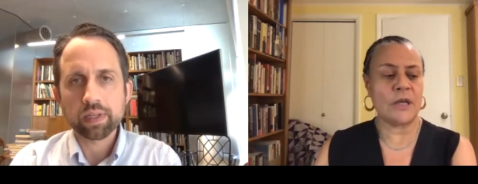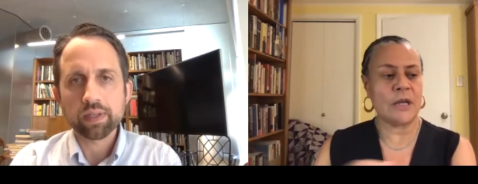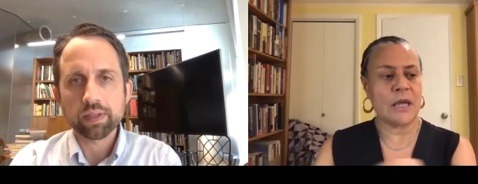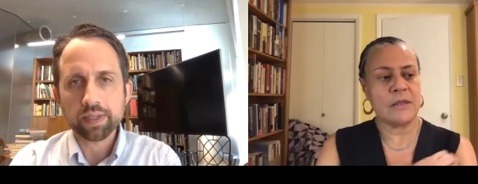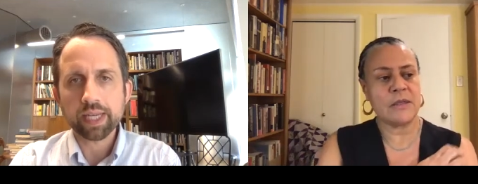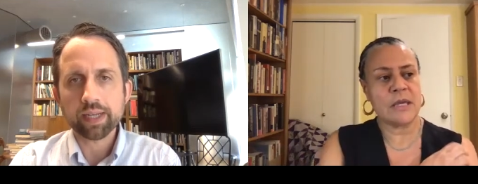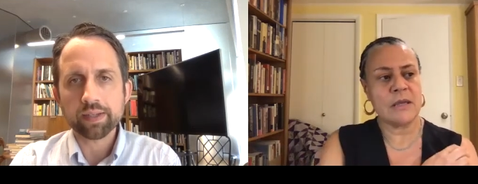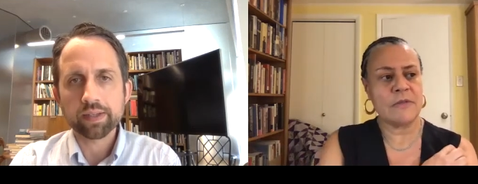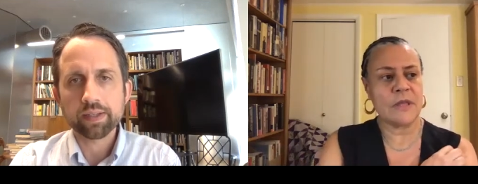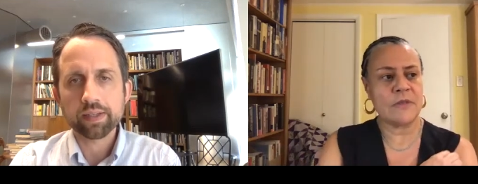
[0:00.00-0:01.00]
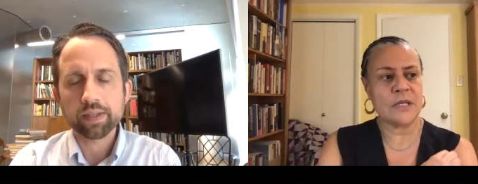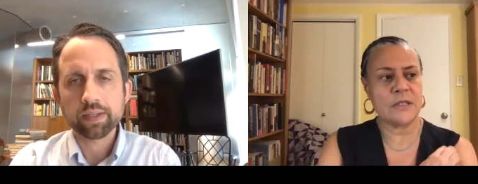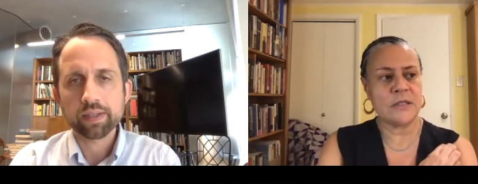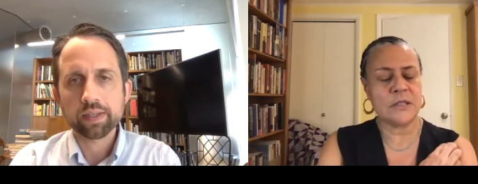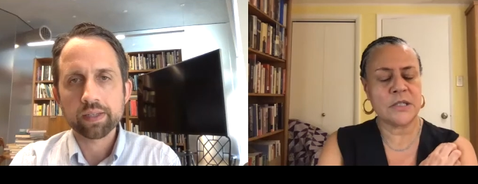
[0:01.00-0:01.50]
Speaker 1: And I think that
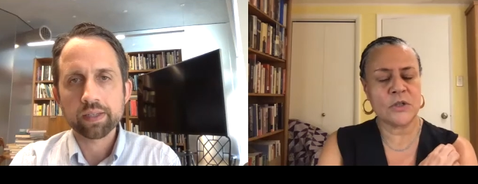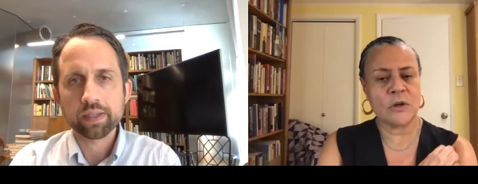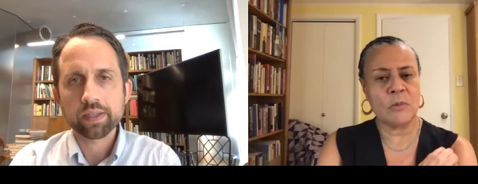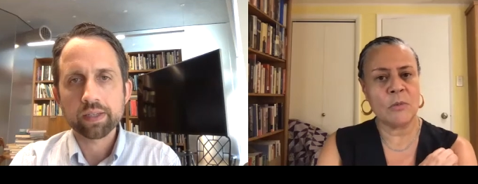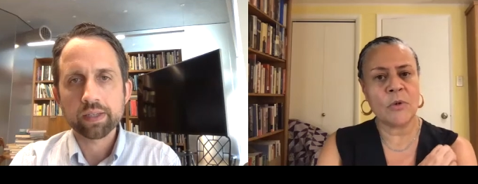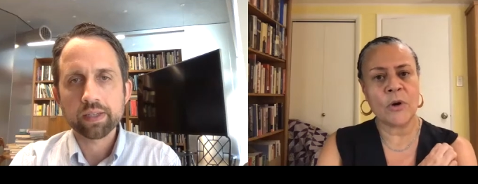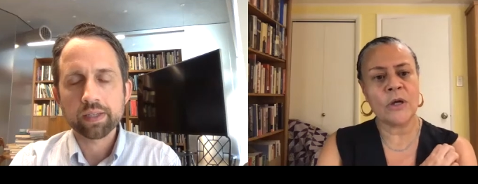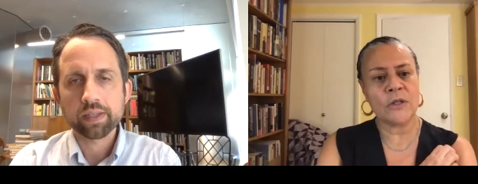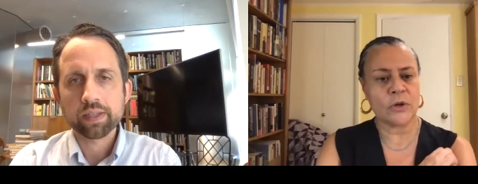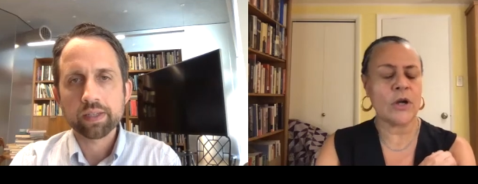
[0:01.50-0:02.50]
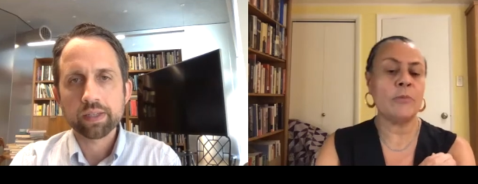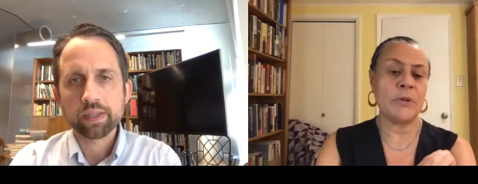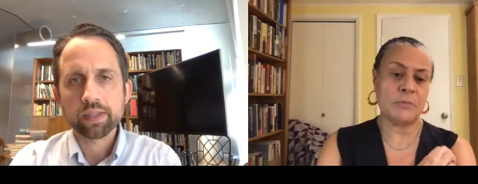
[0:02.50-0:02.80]
these digital memorials are helping